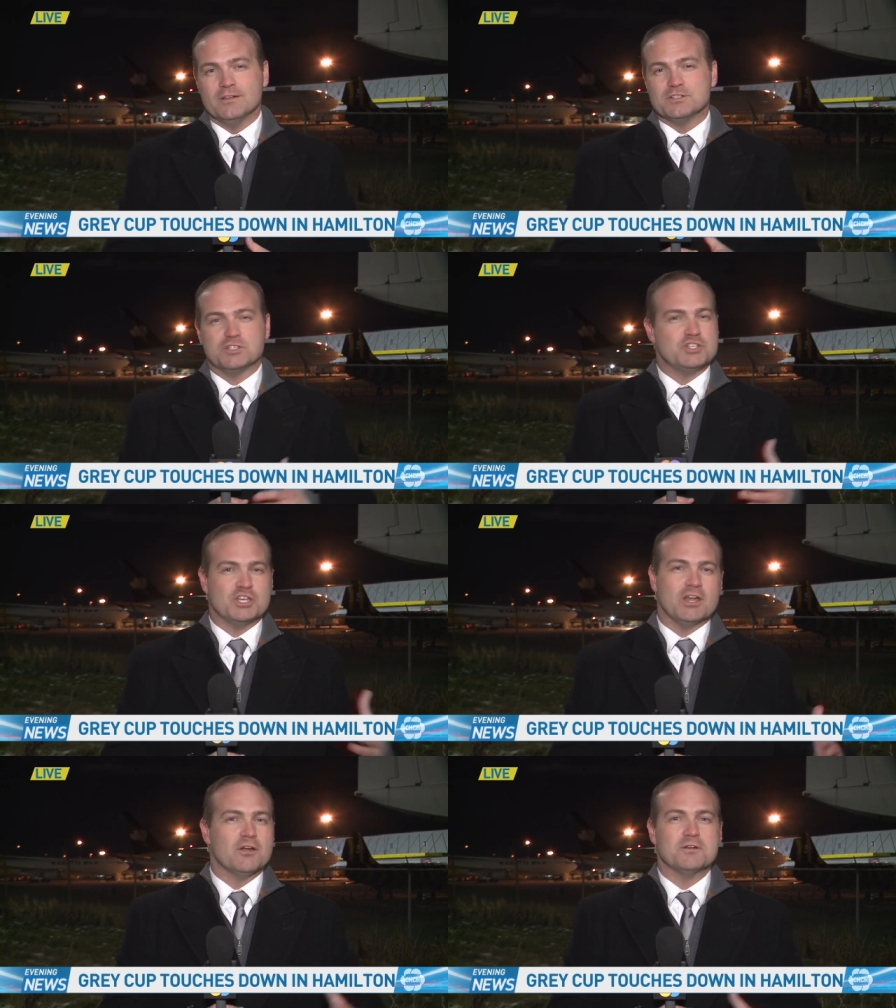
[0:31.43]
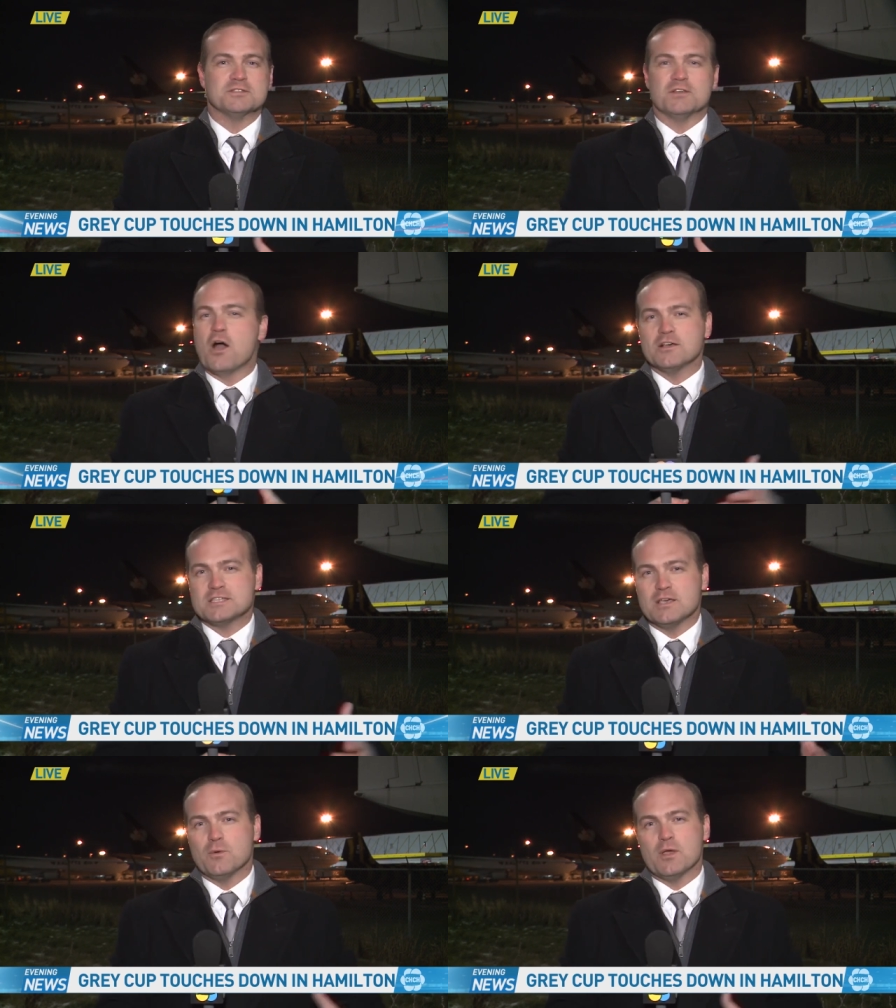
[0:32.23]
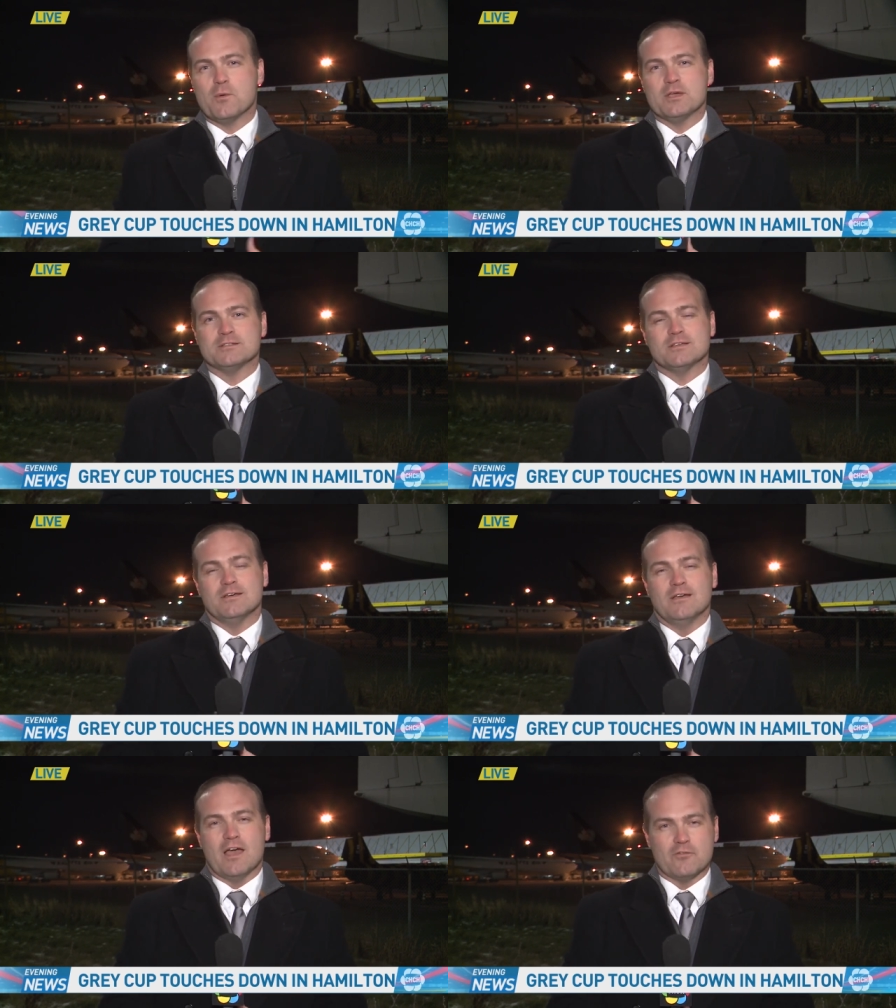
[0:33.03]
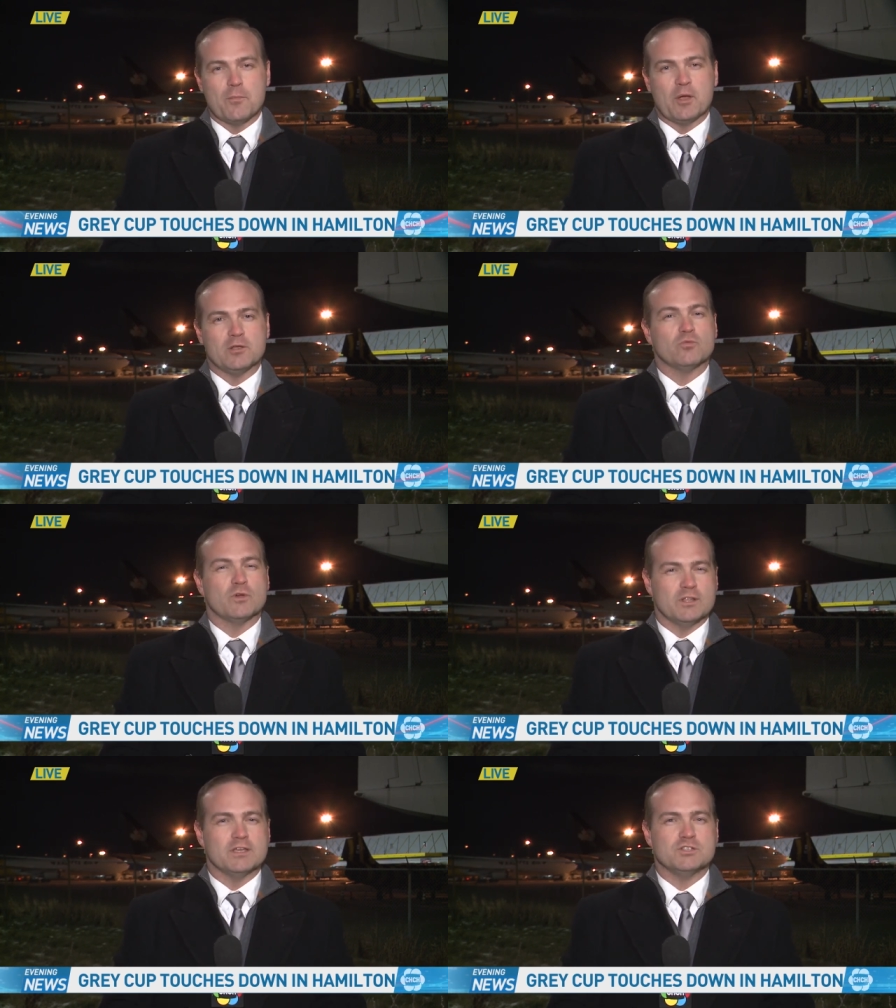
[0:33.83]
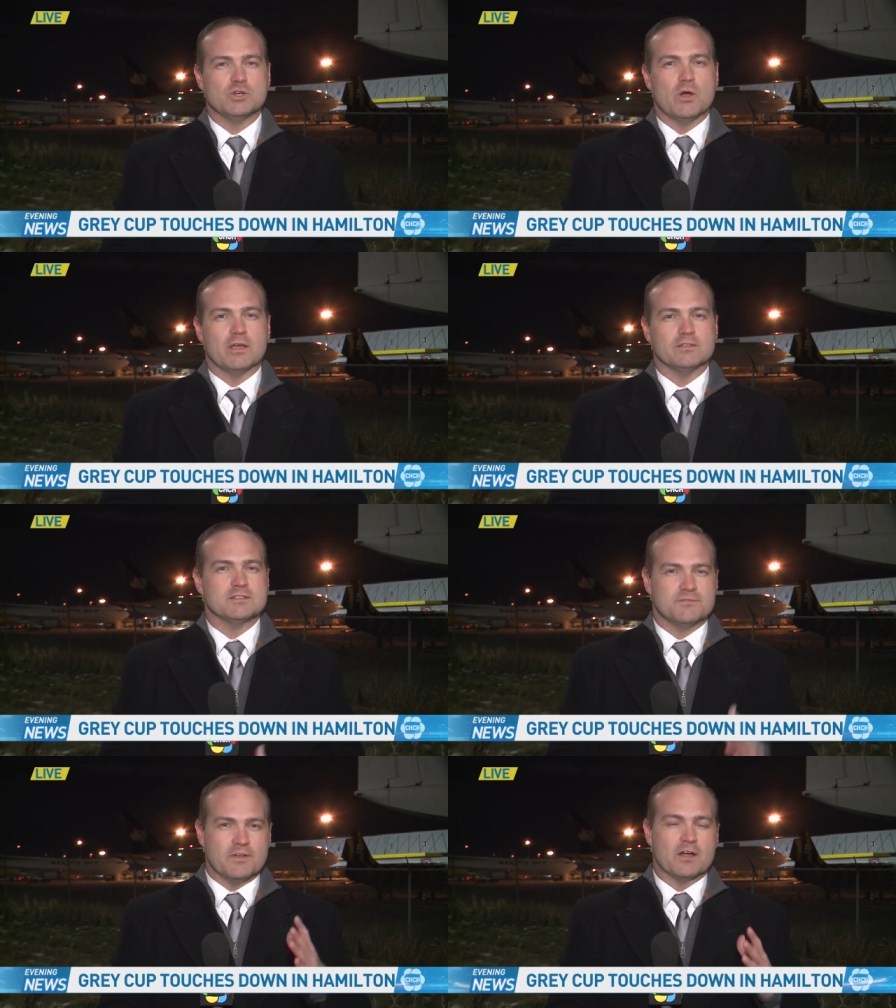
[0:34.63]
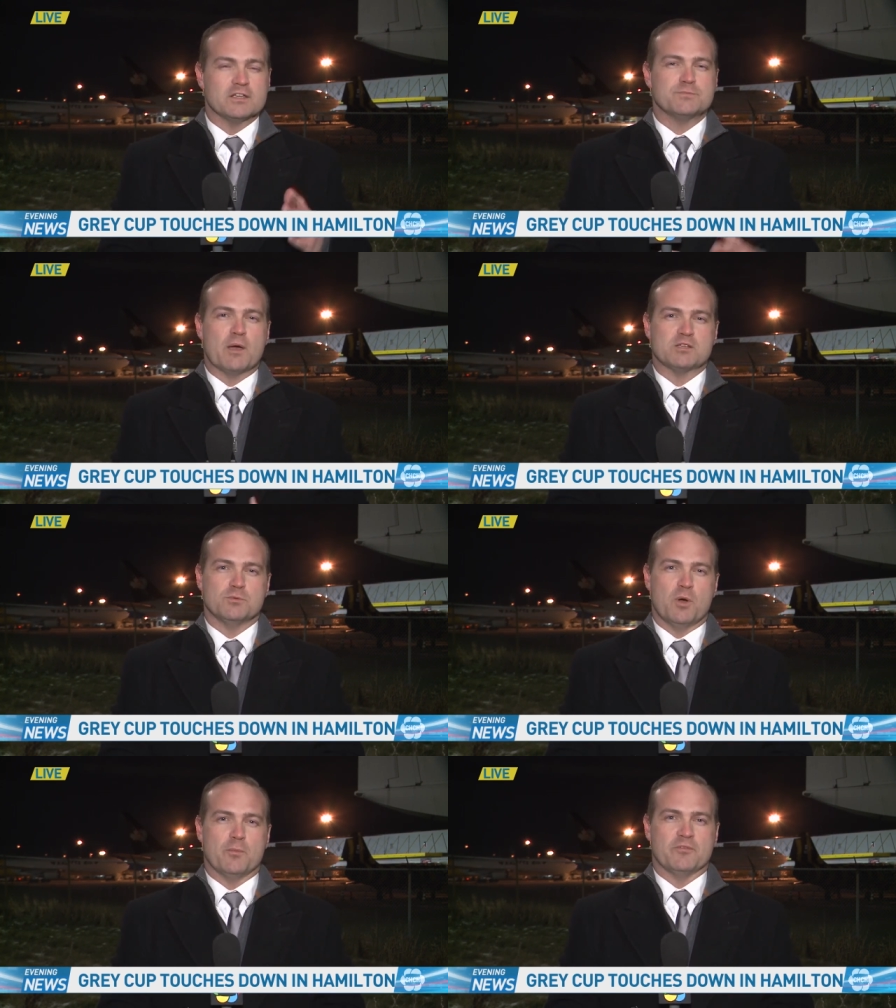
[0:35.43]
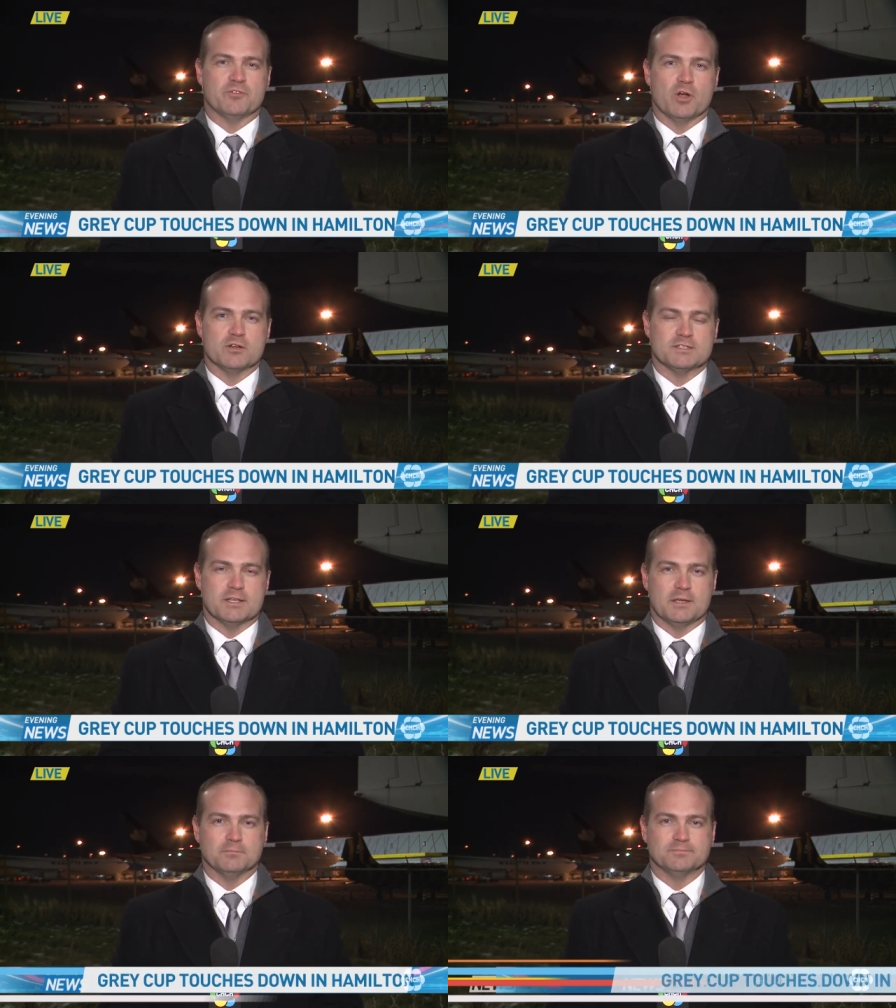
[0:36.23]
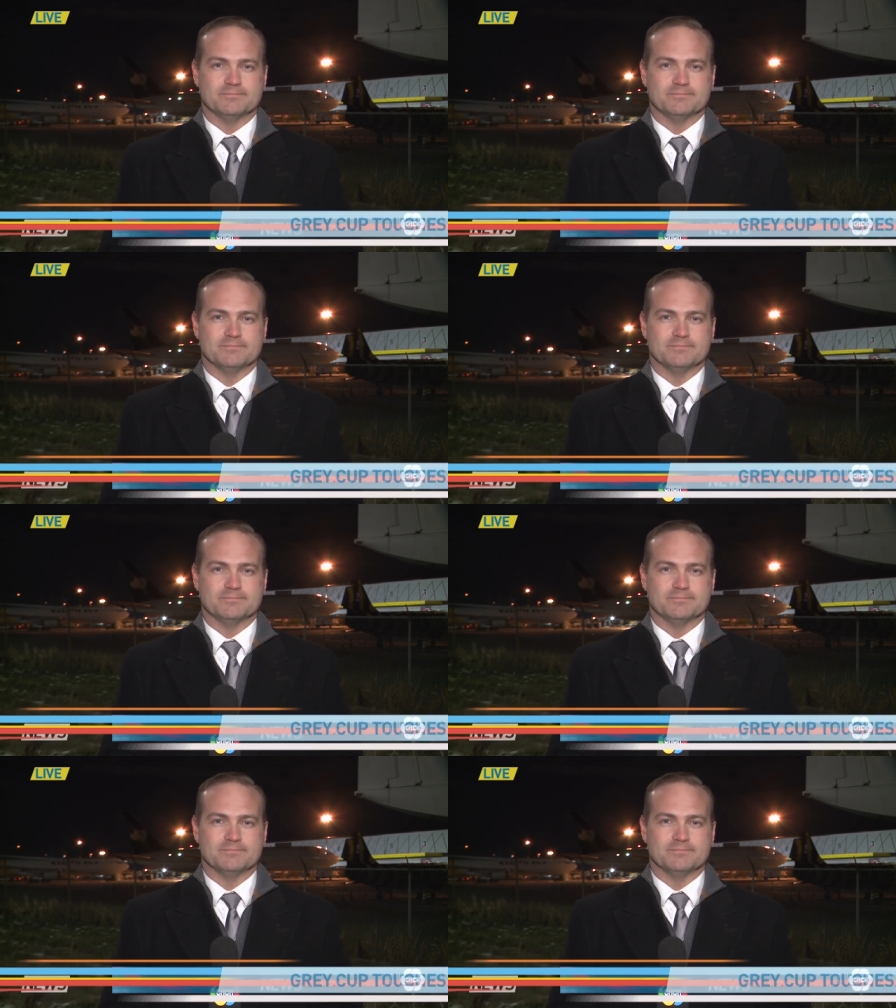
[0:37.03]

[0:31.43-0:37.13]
to cheers and Oskee wee wees. Everybody really enjoying this very special moment for our city.